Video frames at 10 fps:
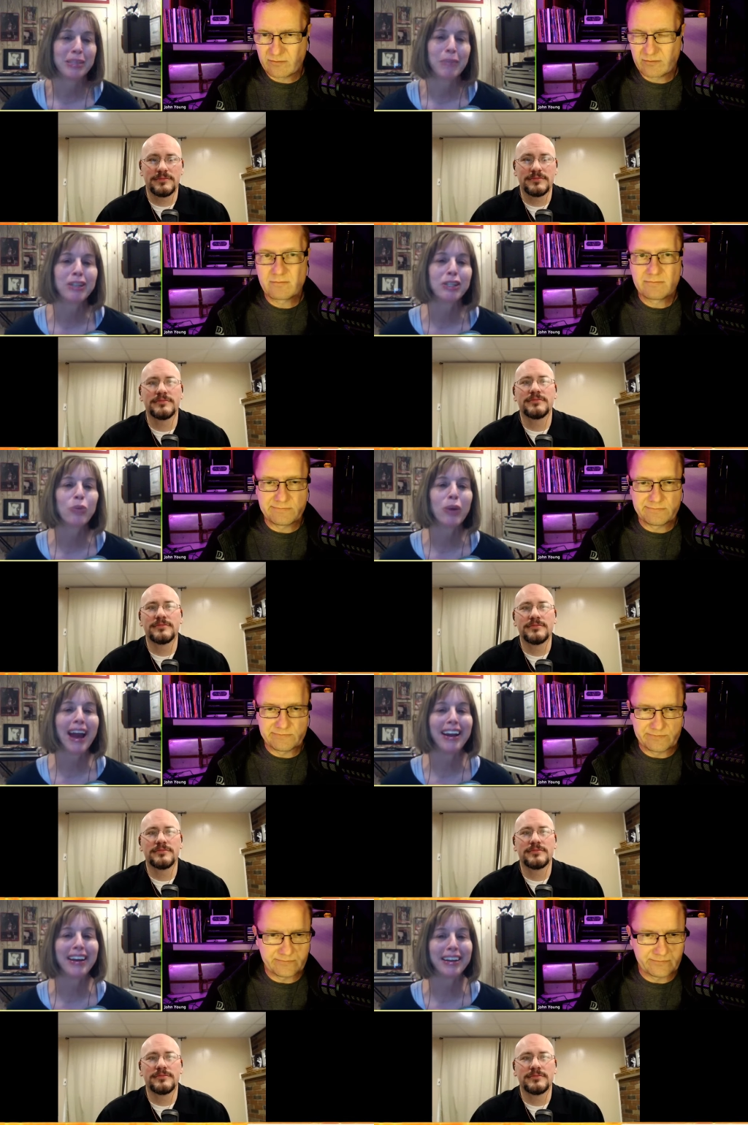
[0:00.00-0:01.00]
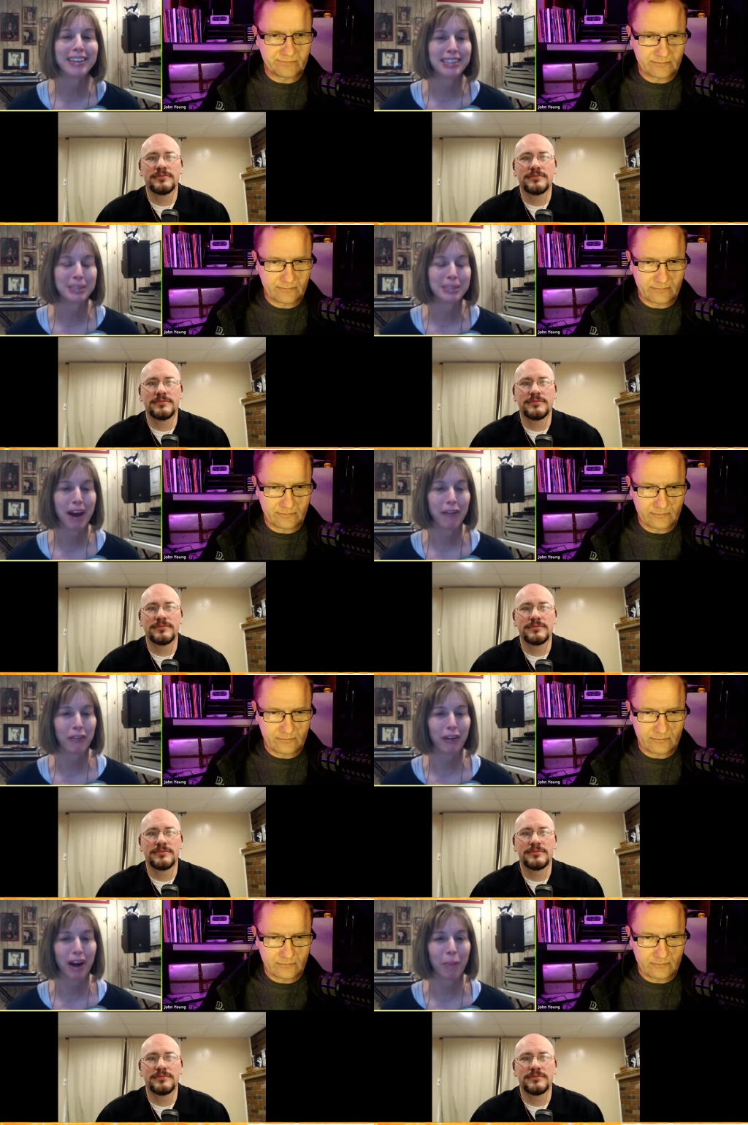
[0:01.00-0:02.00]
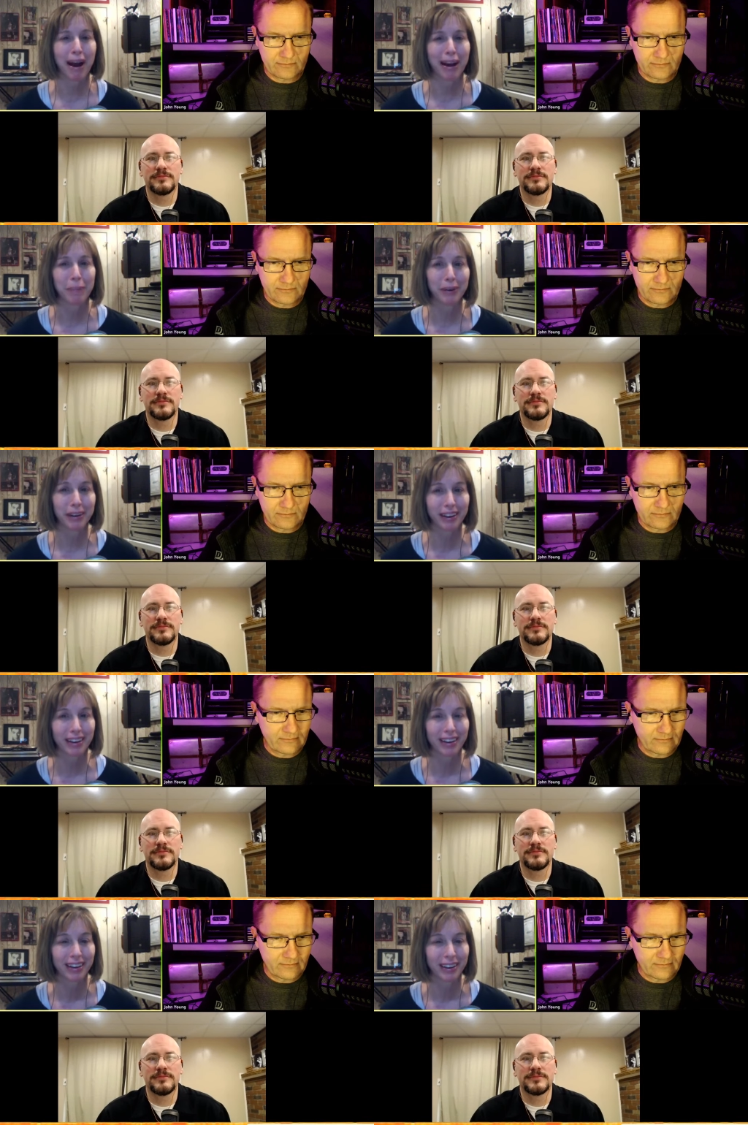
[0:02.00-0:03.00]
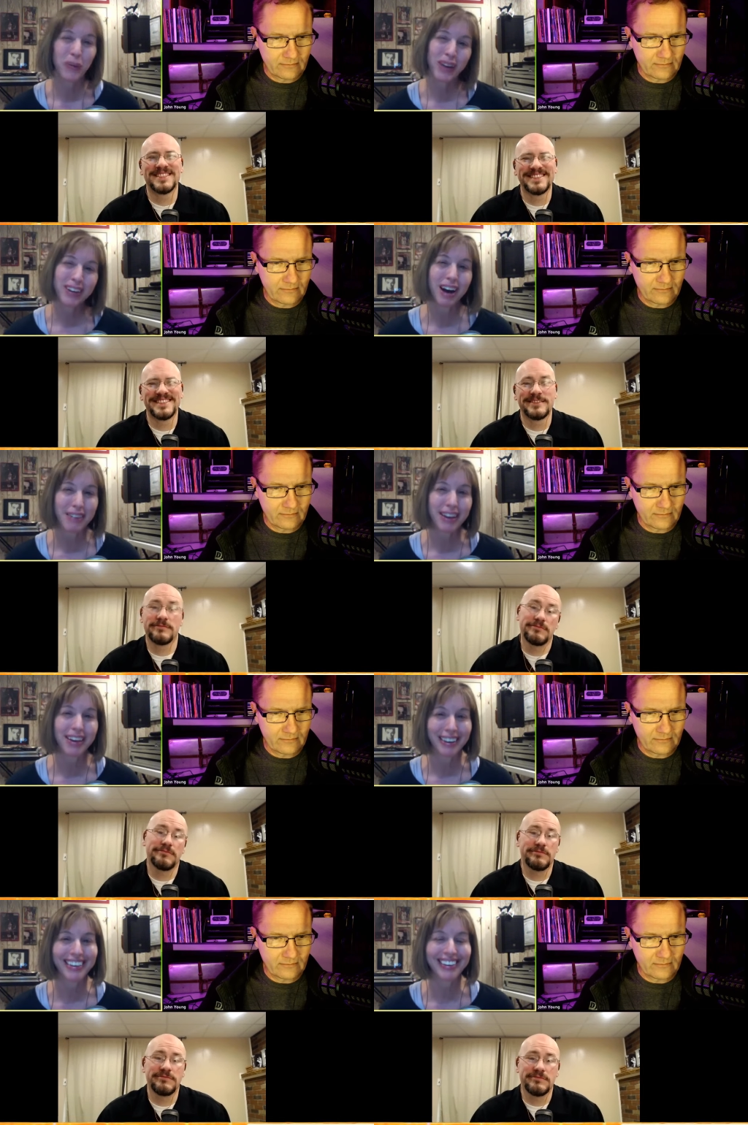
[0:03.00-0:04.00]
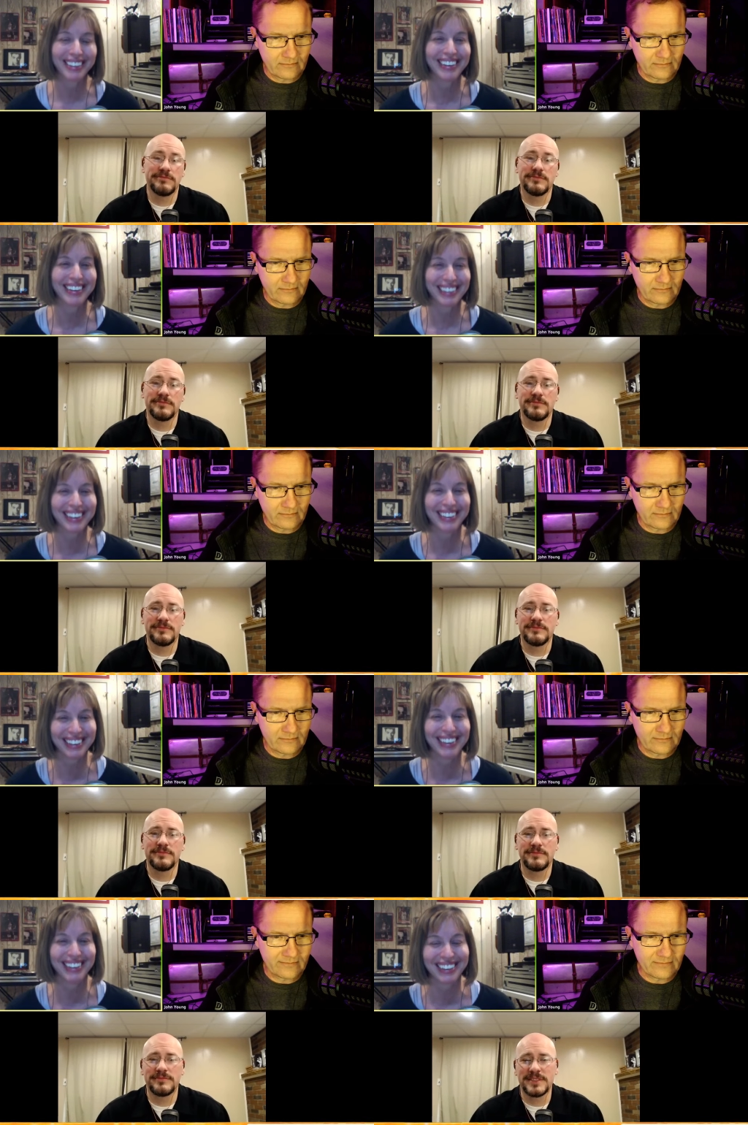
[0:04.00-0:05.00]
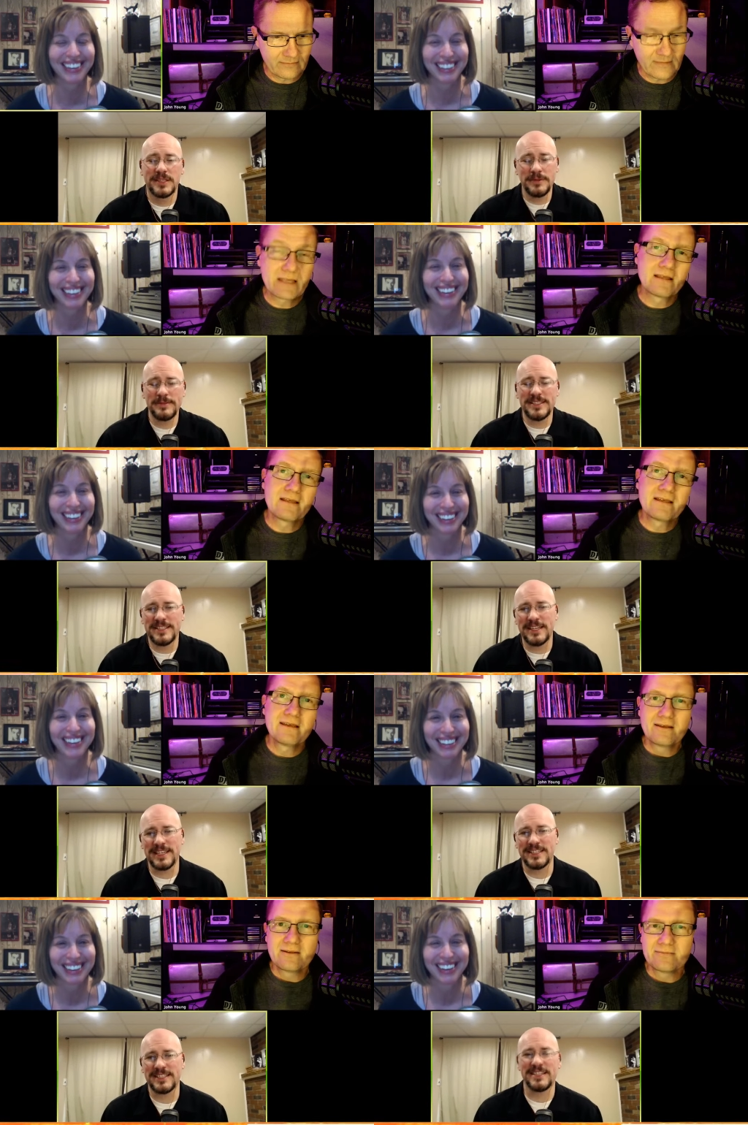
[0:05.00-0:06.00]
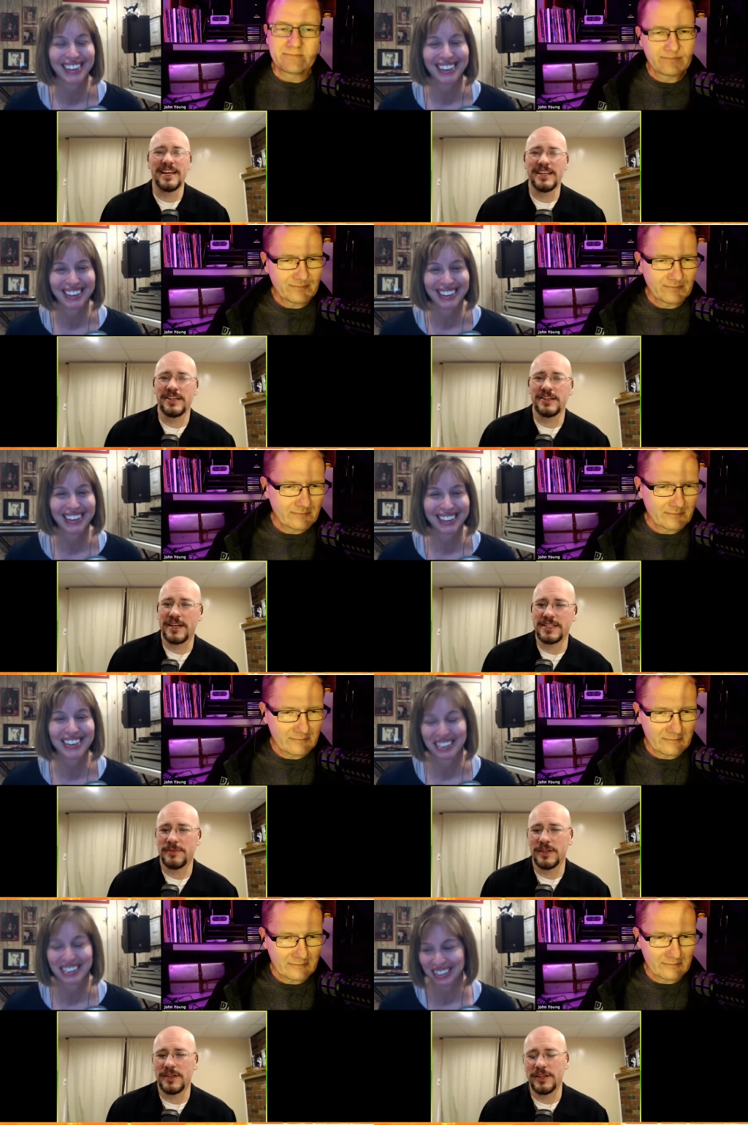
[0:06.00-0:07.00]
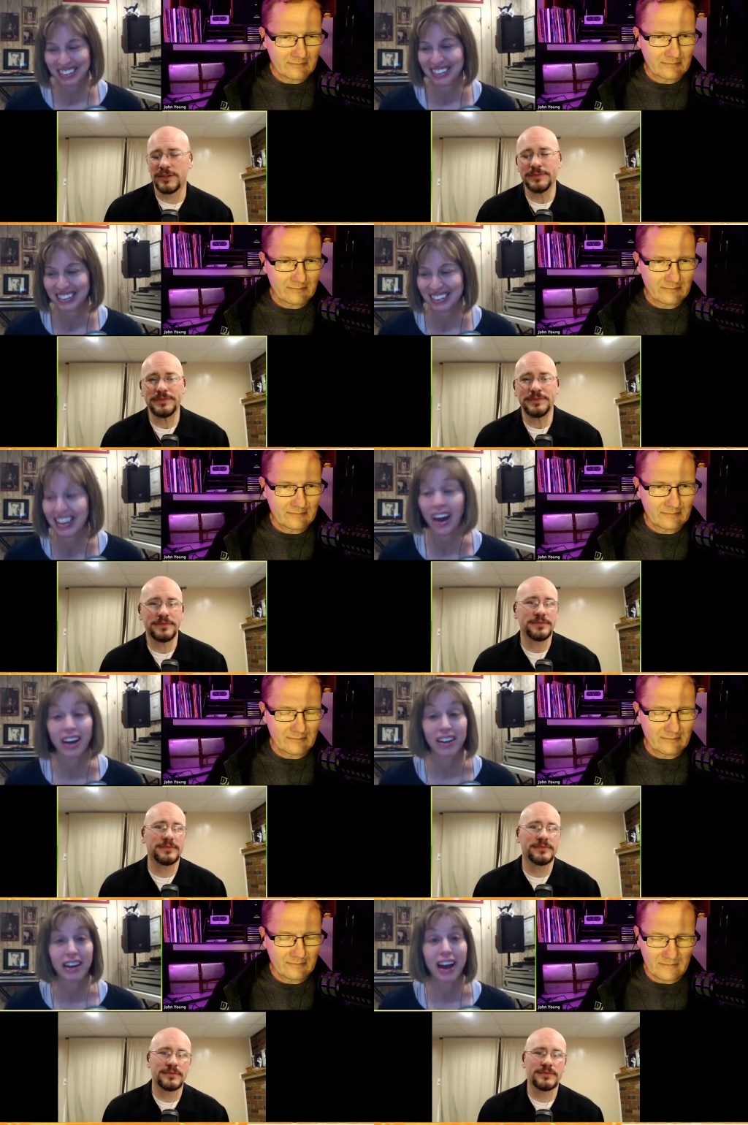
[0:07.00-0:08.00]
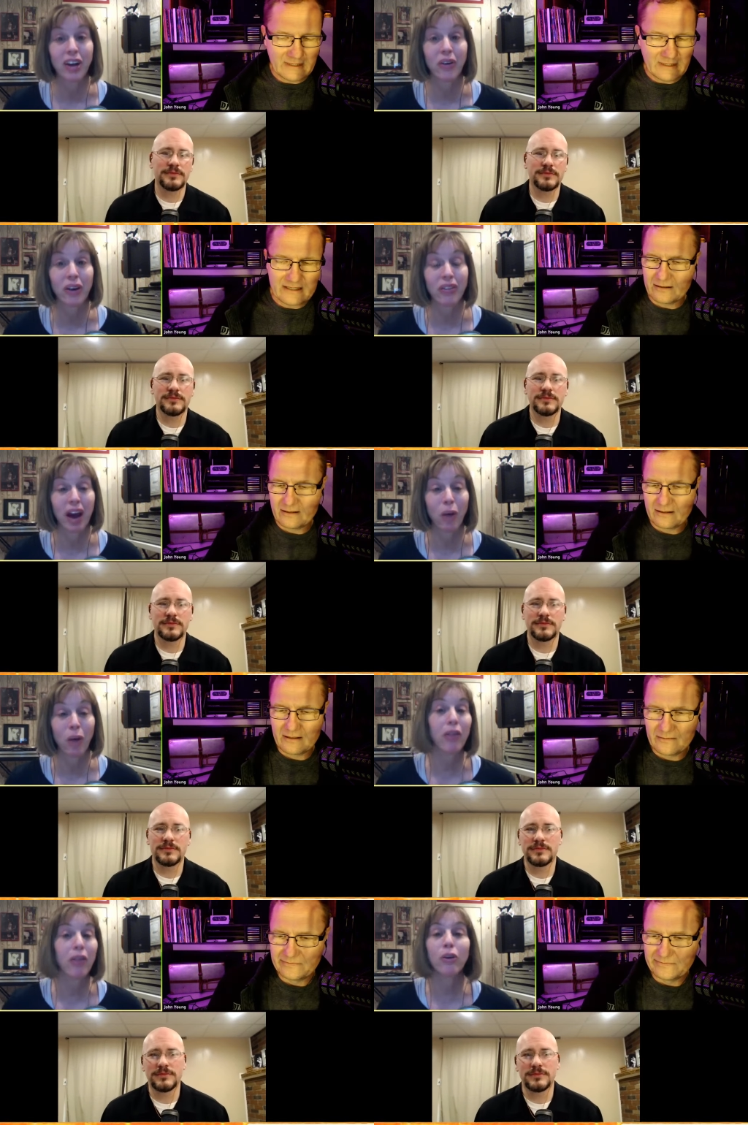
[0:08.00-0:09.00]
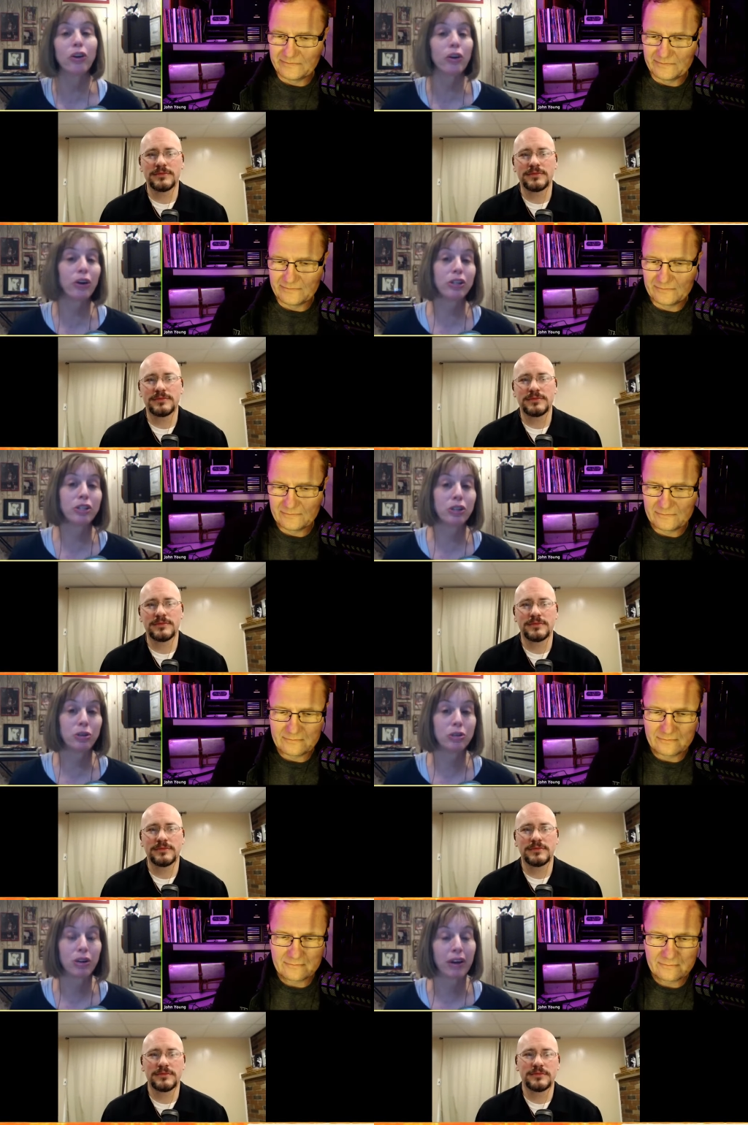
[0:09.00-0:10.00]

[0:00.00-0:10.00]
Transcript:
Speaker 1: much as we hate it because it's bad for our pocketbook, we love it.
Speaker 2: Sometimes it's just exciting to try something new.
Speaker 1: Yeah, I agree with that. Whether you're going to use it or